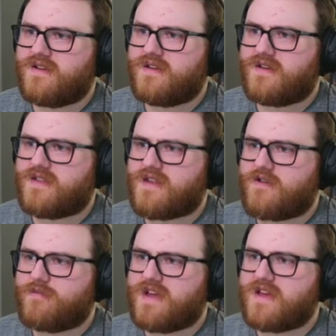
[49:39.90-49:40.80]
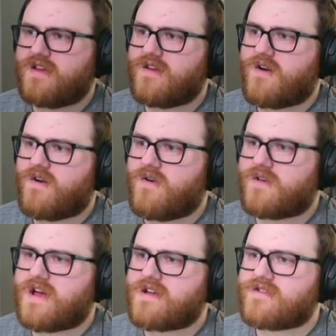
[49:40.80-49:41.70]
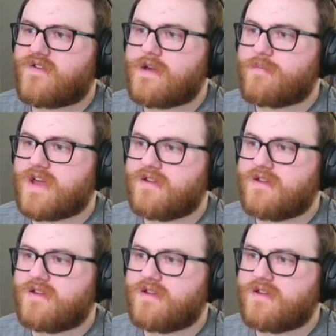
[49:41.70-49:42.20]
That would be all kinds of creepy.